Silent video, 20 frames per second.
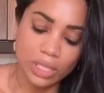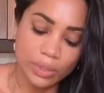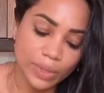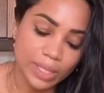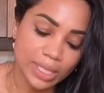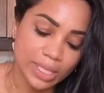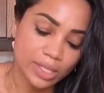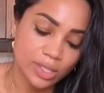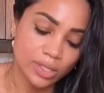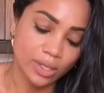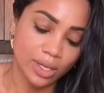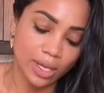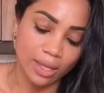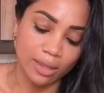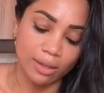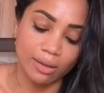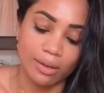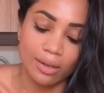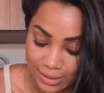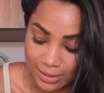we eat
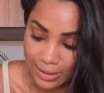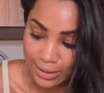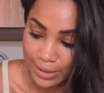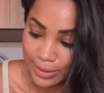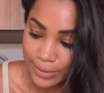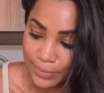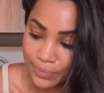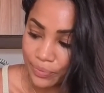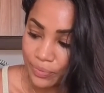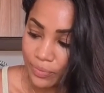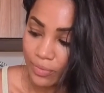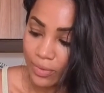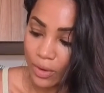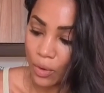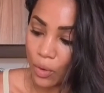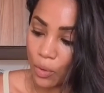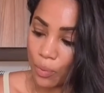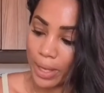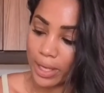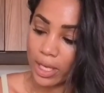together.
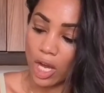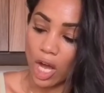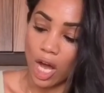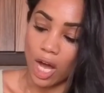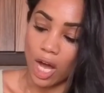Oh my God.